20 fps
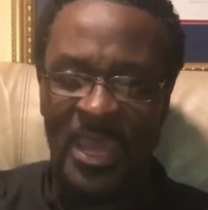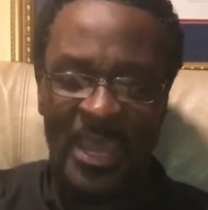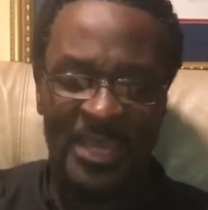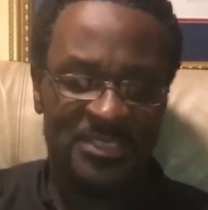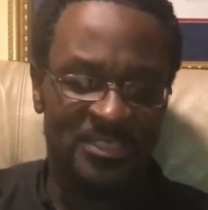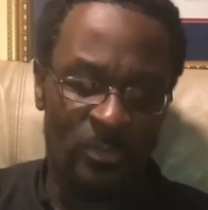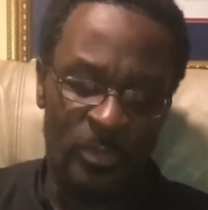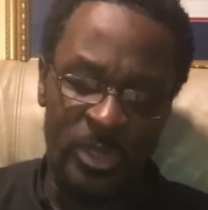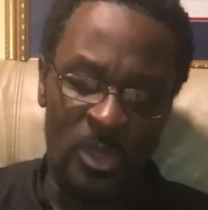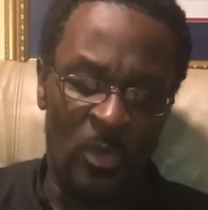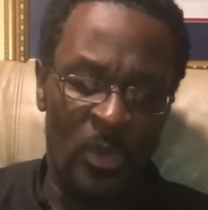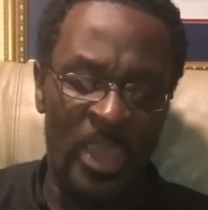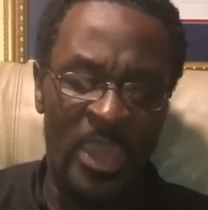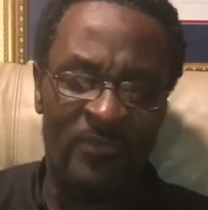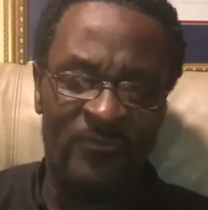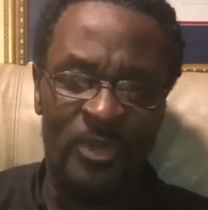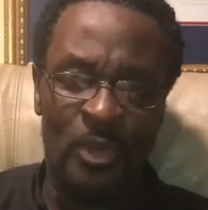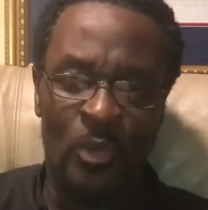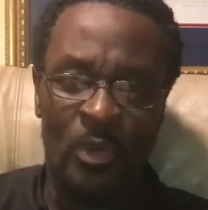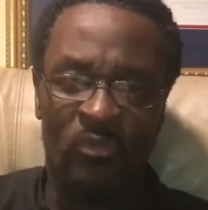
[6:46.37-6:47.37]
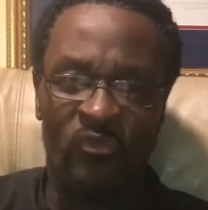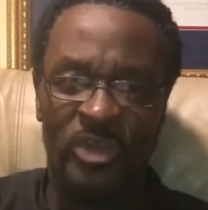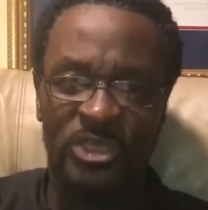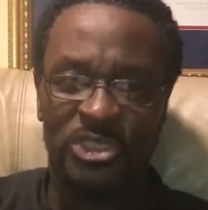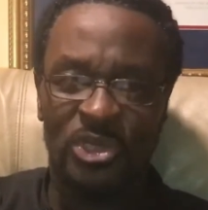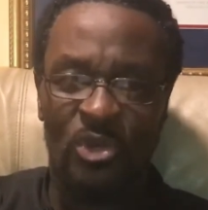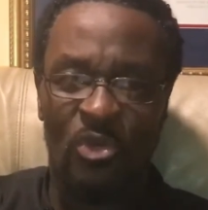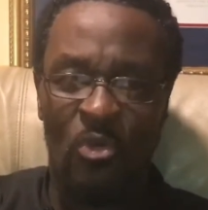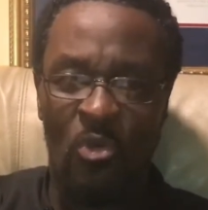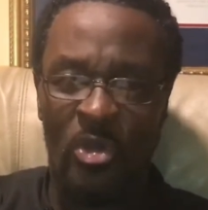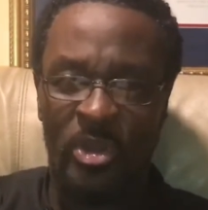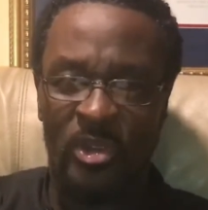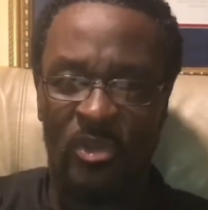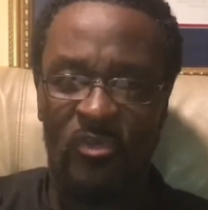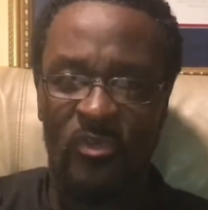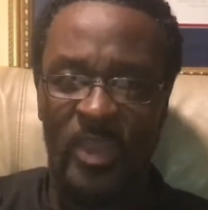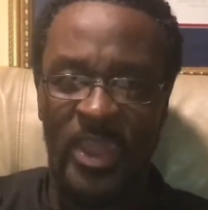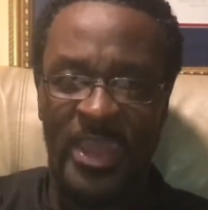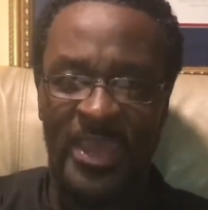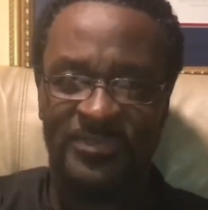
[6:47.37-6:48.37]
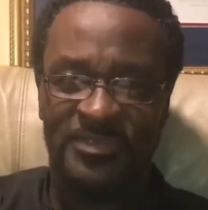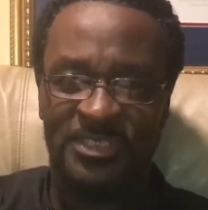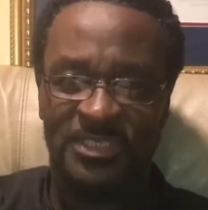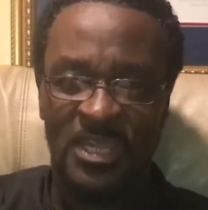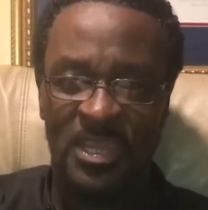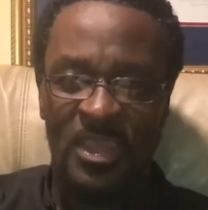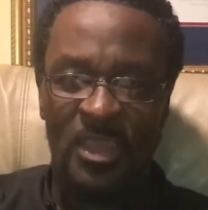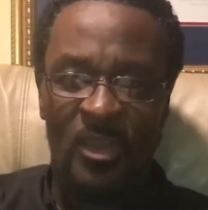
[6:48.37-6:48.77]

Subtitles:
I said, we don't have no original autographs.